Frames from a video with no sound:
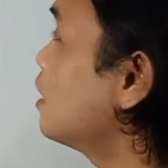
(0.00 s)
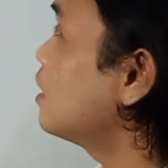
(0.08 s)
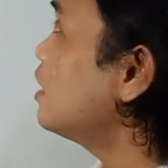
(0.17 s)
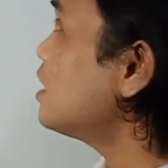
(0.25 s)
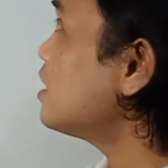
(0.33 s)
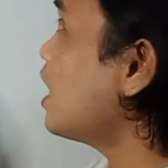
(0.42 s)

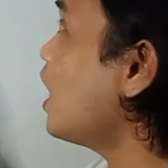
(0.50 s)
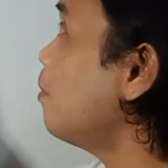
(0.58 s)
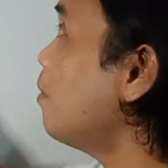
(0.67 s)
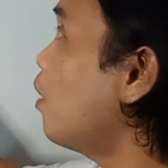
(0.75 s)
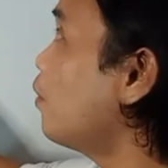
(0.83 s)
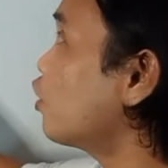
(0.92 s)
This time,
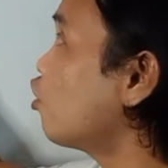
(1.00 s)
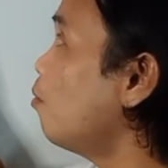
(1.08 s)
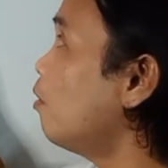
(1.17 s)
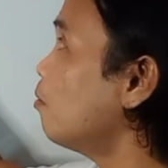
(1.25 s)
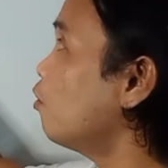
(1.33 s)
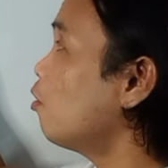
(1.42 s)
our
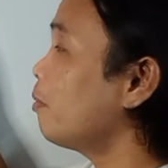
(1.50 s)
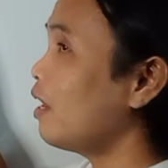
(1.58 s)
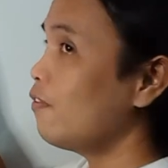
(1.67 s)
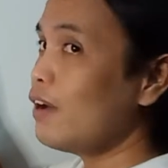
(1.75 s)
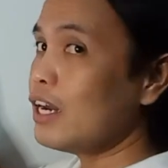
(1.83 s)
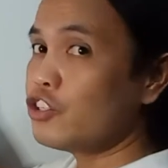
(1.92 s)
common monomial
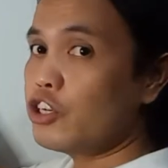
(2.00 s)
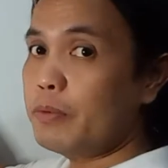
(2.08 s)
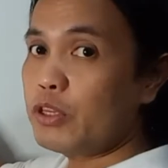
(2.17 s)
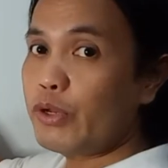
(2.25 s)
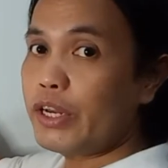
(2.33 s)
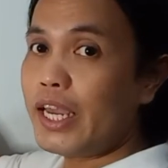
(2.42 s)
factor
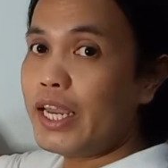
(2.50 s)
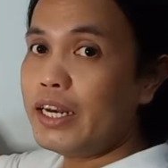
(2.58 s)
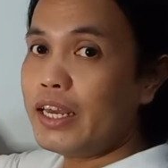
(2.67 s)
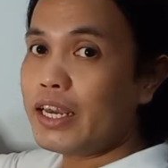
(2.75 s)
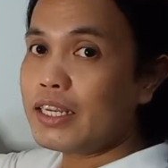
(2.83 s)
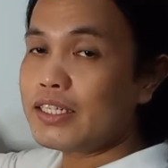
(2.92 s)
between
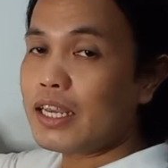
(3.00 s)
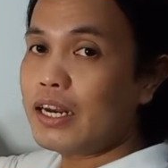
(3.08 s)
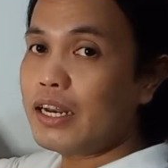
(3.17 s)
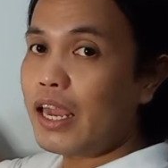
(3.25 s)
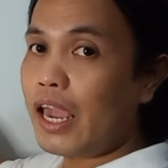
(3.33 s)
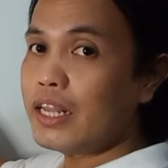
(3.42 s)
9x
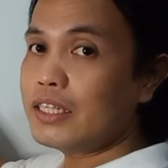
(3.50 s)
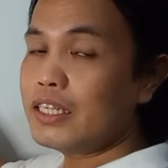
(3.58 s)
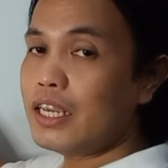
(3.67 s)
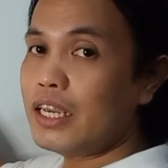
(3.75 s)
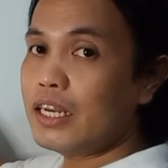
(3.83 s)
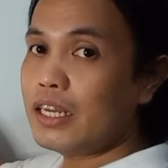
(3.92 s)
and
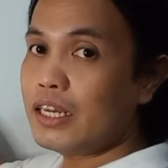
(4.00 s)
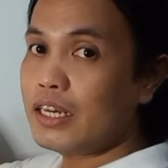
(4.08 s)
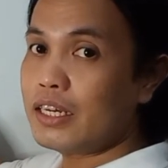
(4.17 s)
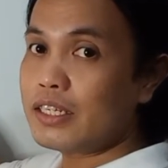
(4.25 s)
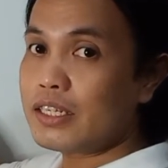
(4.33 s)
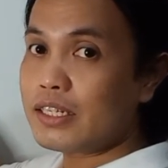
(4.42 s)
18
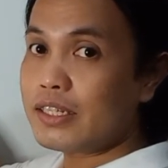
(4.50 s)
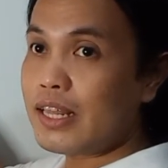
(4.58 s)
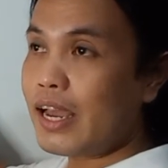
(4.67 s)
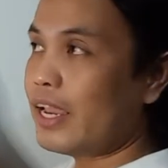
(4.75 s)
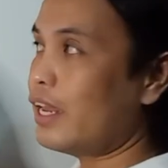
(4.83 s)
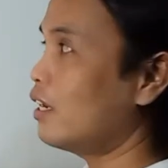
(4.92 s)
is
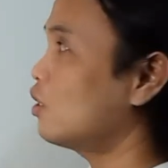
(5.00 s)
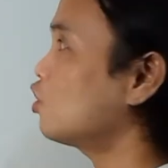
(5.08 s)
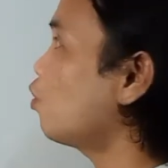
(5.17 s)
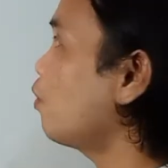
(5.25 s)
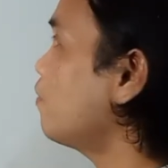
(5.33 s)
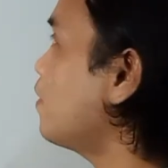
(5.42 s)
9.
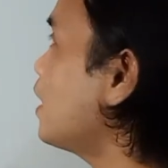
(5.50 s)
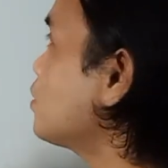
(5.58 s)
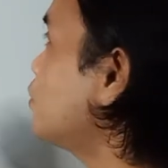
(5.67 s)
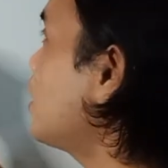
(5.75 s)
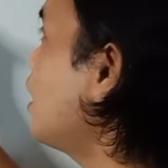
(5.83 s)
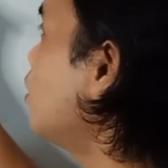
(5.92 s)
So we
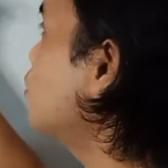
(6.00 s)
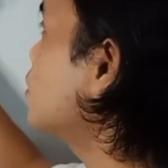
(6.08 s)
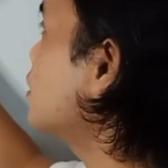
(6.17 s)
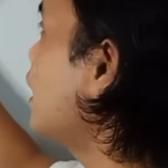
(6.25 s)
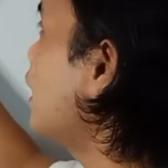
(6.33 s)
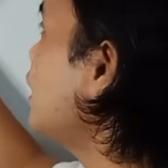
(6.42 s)
factor out
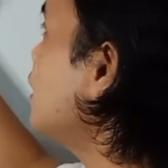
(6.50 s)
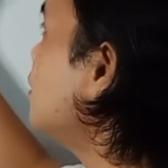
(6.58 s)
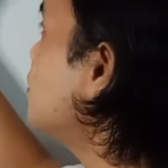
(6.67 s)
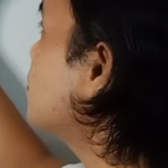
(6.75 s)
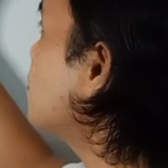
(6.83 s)
9.